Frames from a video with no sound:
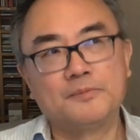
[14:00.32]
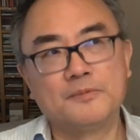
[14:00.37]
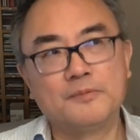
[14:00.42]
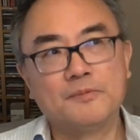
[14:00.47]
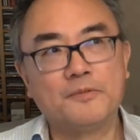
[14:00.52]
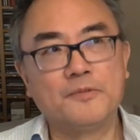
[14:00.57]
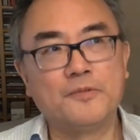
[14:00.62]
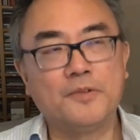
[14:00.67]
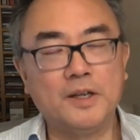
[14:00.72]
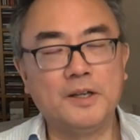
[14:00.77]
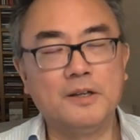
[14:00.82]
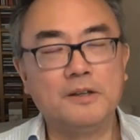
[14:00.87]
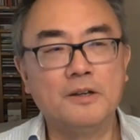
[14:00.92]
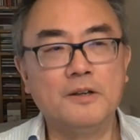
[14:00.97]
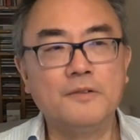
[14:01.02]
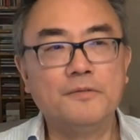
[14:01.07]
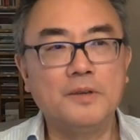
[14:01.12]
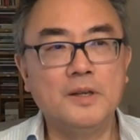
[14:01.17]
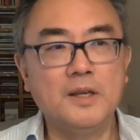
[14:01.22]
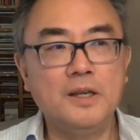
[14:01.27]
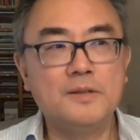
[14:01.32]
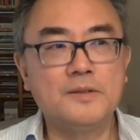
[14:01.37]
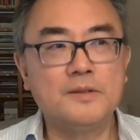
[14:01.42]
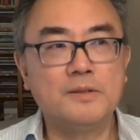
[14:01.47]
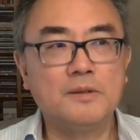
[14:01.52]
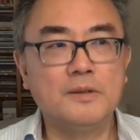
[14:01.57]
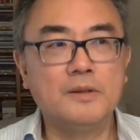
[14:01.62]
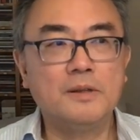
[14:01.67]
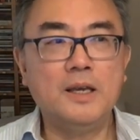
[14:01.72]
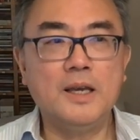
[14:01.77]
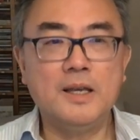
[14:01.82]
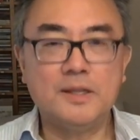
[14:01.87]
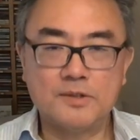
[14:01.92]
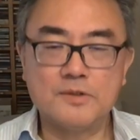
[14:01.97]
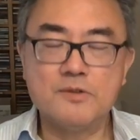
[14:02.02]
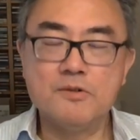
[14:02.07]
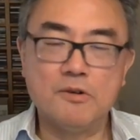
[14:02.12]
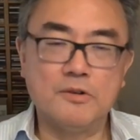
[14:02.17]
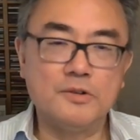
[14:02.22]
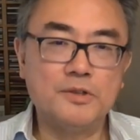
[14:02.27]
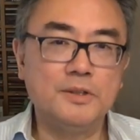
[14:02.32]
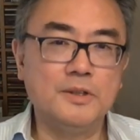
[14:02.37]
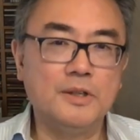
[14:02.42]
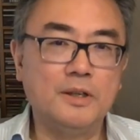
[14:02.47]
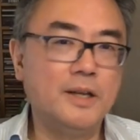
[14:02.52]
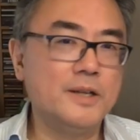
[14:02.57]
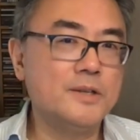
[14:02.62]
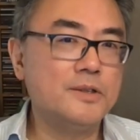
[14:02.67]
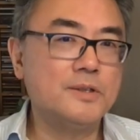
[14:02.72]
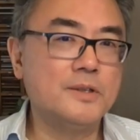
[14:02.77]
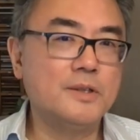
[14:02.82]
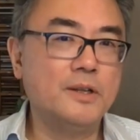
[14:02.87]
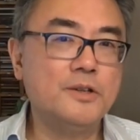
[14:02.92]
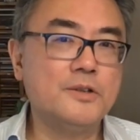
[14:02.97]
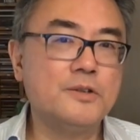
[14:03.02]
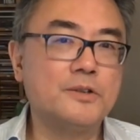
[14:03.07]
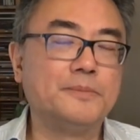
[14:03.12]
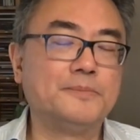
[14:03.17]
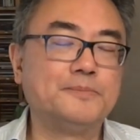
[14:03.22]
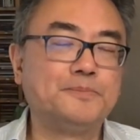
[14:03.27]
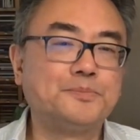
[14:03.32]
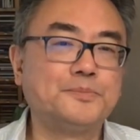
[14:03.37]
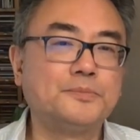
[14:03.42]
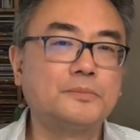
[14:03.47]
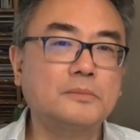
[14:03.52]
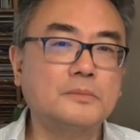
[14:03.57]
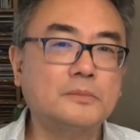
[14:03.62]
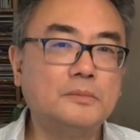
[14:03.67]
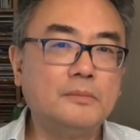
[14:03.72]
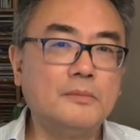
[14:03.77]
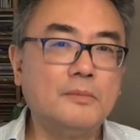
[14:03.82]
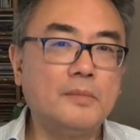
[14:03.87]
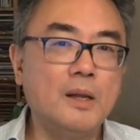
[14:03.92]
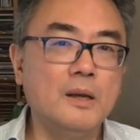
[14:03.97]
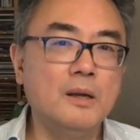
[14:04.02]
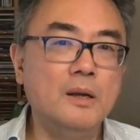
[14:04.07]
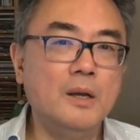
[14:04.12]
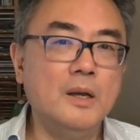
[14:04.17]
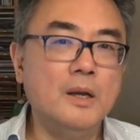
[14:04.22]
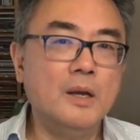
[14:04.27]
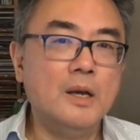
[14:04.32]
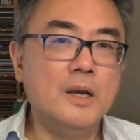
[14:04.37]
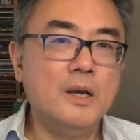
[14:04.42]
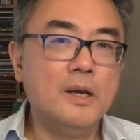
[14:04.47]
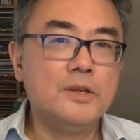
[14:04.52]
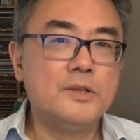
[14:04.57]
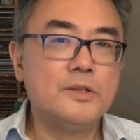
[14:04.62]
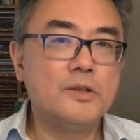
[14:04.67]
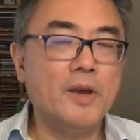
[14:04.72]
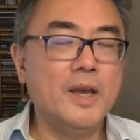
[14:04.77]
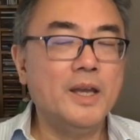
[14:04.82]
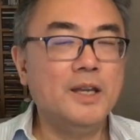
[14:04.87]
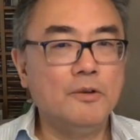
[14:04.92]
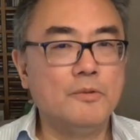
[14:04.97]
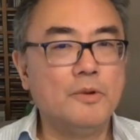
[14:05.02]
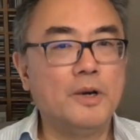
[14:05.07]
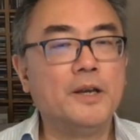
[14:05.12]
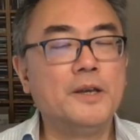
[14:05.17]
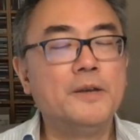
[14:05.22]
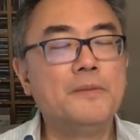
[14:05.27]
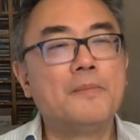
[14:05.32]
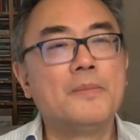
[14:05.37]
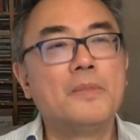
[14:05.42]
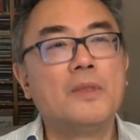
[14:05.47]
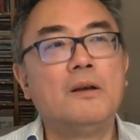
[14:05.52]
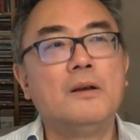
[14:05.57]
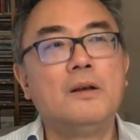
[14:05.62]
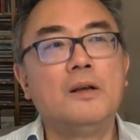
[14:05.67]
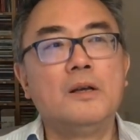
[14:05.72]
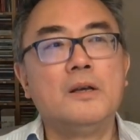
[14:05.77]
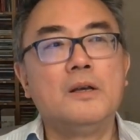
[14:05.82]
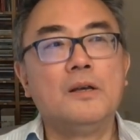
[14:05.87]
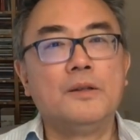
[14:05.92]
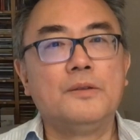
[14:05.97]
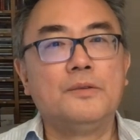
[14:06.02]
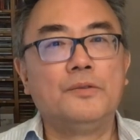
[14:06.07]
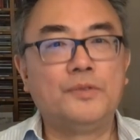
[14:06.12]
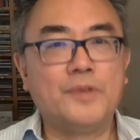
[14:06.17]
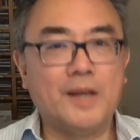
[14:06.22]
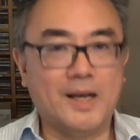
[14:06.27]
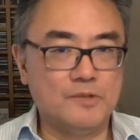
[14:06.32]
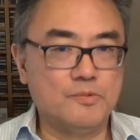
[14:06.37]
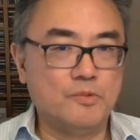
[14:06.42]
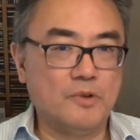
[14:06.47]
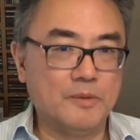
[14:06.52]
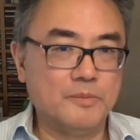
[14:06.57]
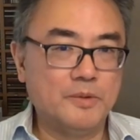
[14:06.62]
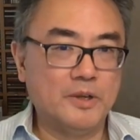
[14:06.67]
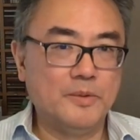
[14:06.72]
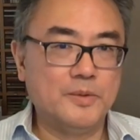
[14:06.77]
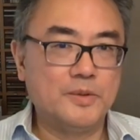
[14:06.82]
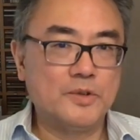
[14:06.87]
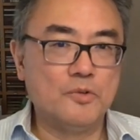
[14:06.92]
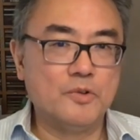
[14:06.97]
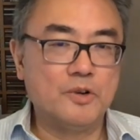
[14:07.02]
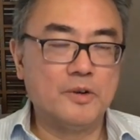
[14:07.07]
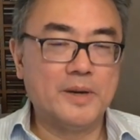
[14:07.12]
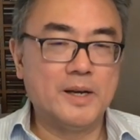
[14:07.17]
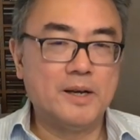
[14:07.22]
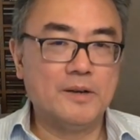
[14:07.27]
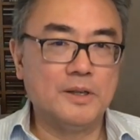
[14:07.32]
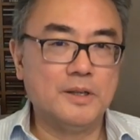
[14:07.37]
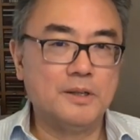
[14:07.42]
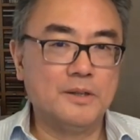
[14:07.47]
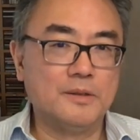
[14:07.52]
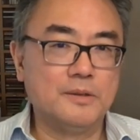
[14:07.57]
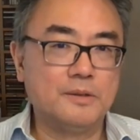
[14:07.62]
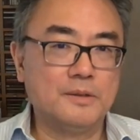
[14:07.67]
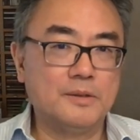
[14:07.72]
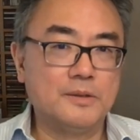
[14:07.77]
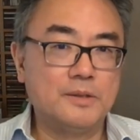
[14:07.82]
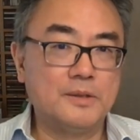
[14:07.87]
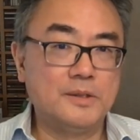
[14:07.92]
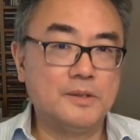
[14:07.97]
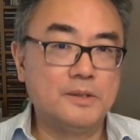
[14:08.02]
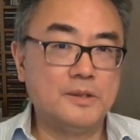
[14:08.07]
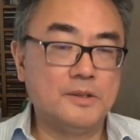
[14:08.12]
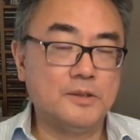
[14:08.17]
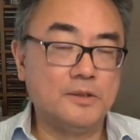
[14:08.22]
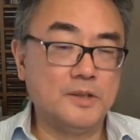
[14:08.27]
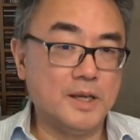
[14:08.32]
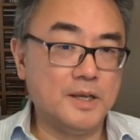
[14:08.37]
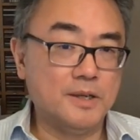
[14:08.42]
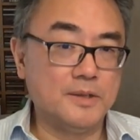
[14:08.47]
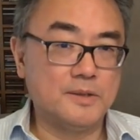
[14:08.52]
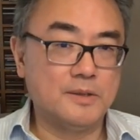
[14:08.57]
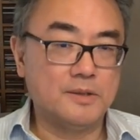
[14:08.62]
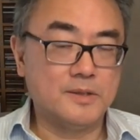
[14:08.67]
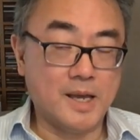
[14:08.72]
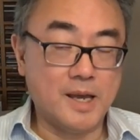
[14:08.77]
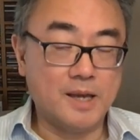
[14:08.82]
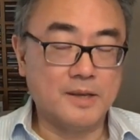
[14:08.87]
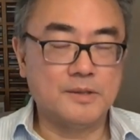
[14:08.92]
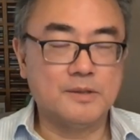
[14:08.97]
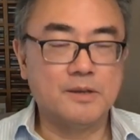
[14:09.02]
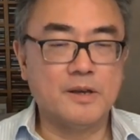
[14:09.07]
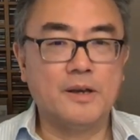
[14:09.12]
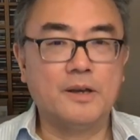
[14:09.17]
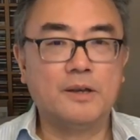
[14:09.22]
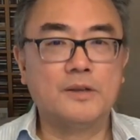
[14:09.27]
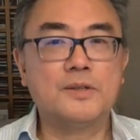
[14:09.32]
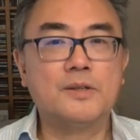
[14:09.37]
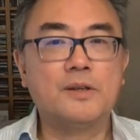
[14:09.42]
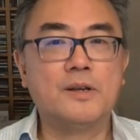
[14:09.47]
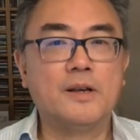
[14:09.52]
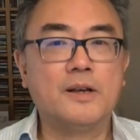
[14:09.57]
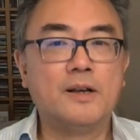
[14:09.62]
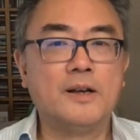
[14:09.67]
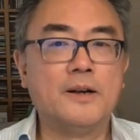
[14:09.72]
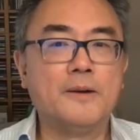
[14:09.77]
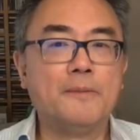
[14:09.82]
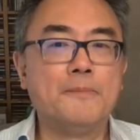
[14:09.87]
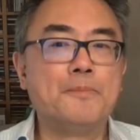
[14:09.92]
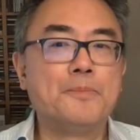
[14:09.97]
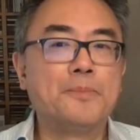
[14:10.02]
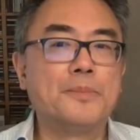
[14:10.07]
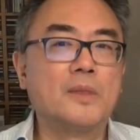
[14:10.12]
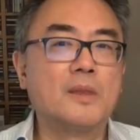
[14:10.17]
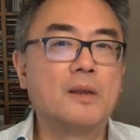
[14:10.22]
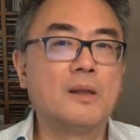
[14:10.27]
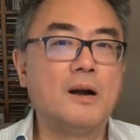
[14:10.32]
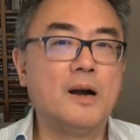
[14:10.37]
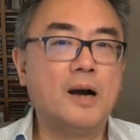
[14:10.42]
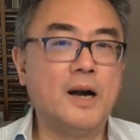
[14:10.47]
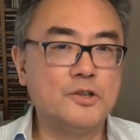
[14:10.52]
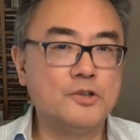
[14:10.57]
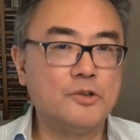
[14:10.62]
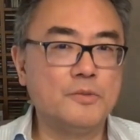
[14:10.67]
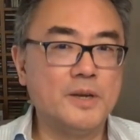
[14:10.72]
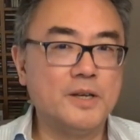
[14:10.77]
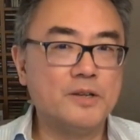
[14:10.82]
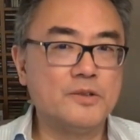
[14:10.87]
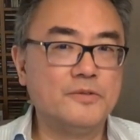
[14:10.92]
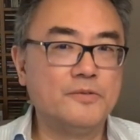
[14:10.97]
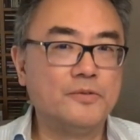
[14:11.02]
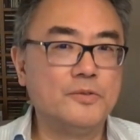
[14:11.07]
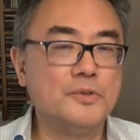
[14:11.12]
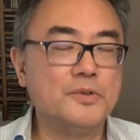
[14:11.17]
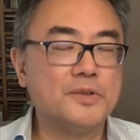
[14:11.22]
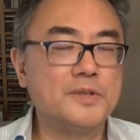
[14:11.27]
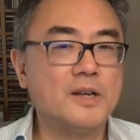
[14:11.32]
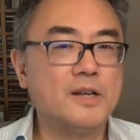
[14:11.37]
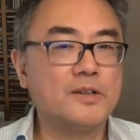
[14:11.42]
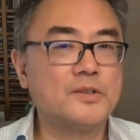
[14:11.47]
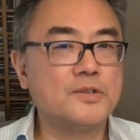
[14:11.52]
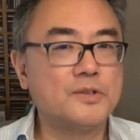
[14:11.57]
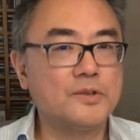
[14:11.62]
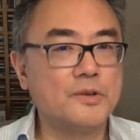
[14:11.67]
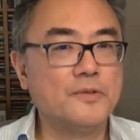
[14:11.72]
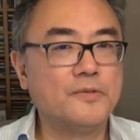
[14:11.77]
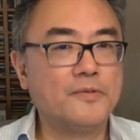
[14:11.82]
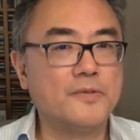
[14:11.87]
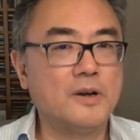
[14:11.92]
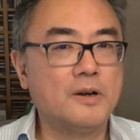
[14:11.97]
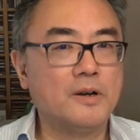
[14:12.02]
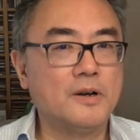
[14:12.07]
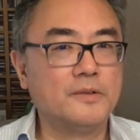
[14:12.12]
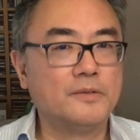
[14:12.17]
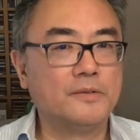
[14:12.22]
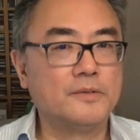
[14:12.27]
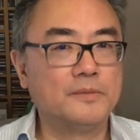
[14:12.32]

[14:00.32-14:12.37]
funny enough, is it's not in the legislation. So anyway, that's what I'm going to talk about in today's TaxSnax. I should mention, of course, that so far,